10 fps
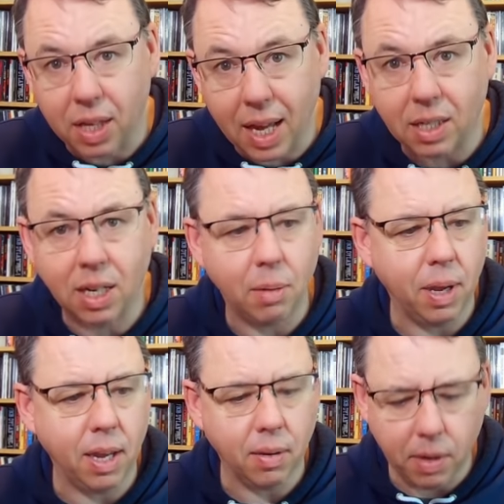so that's going to
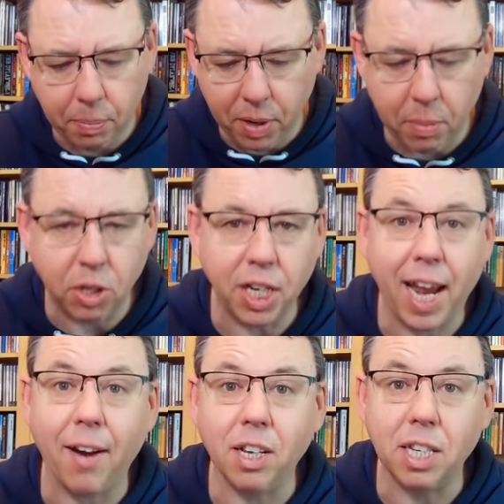be a pretty much a
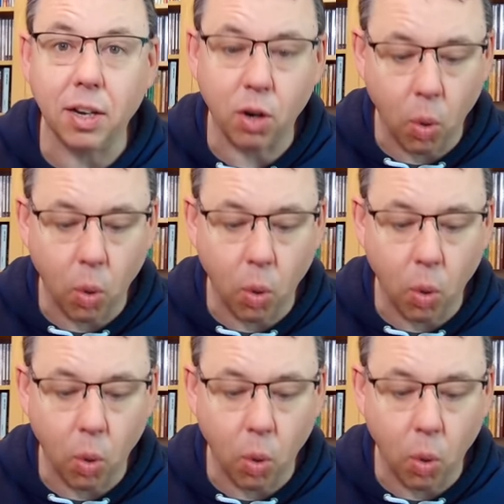guarantee of